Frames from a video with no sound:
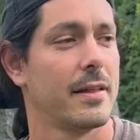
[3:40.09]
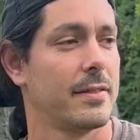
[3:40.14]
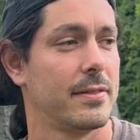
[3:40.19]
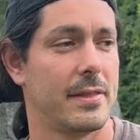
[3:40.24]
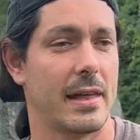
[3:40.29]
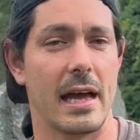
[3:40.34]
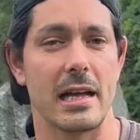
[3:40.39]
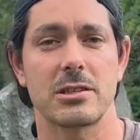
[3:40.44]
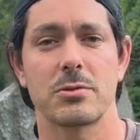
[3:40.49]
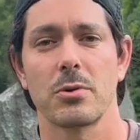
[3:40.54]

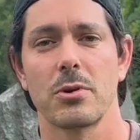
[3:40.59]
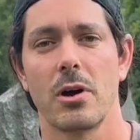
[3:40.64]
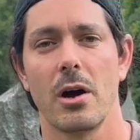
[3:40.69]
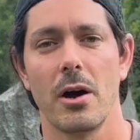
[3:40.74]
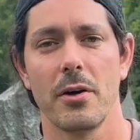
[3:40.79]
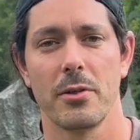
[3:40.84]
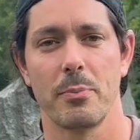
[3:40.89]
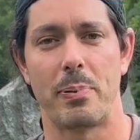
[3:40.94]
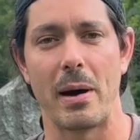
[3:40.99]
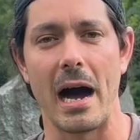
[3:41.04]
That's where
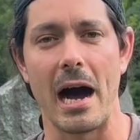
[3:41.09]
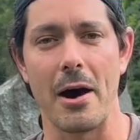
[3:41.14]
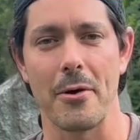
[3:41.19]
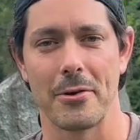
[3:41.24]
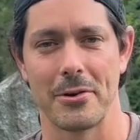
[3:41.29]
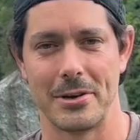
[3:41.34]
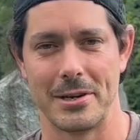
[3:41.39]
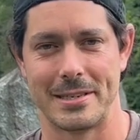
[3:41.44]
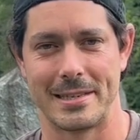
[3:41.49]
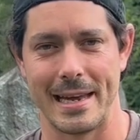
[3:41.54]
all the
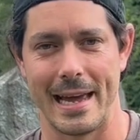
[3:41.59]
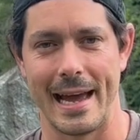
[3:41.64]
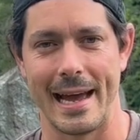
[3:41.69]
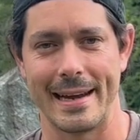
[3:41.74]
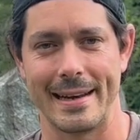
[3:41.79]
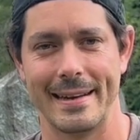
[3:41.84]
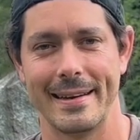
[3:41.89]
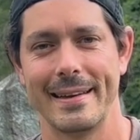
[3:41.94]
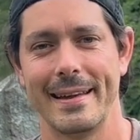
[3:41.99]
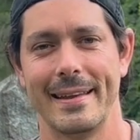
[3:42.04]
power is at,
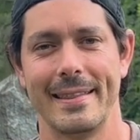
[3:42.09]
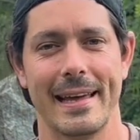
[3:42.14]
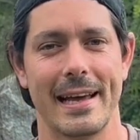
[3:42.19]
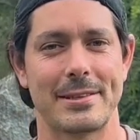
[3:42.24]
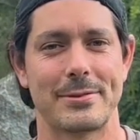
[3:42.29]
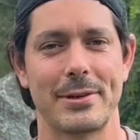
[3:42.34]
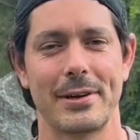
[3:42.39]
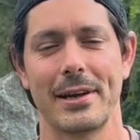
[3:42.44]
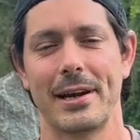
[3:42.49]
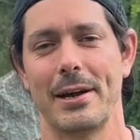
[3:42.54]
and that's
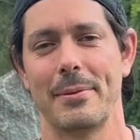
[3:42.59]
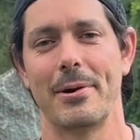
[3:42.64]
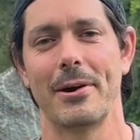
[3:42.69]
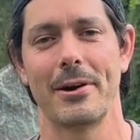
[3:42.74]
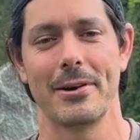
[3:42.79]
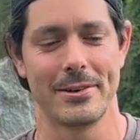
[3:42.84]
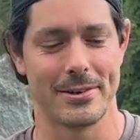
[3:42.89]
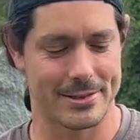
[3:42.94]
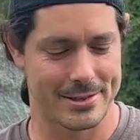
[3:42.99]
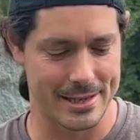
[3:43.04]
where you're gonna end up
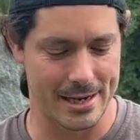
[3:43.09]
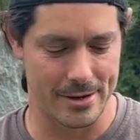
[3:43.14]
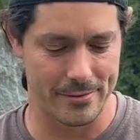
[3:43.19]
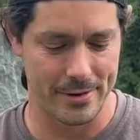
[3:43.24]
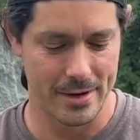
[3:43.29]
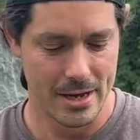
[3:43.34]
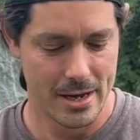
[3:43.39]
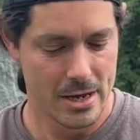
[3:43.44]
hurting yourself.